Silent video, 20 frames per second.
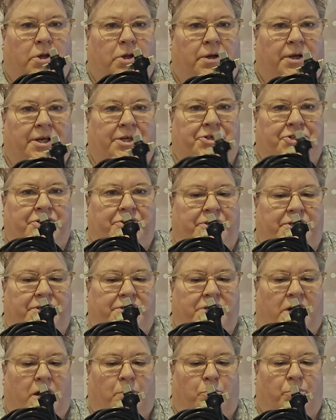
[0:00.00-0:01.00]
into the
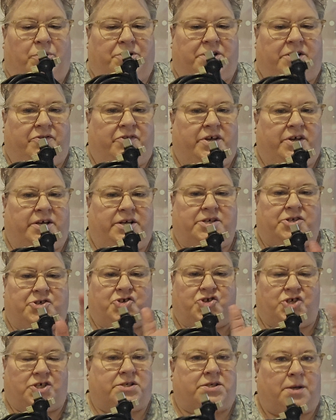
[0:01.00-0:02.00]
top, which I think is
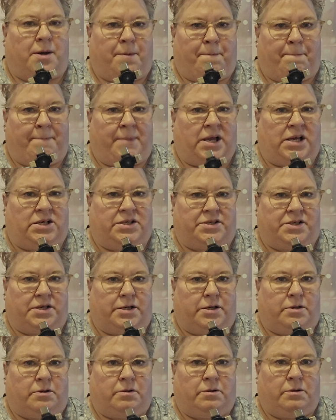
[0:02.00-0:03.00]
just
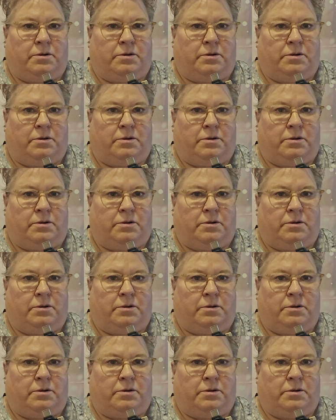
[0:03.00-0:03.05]
amazing.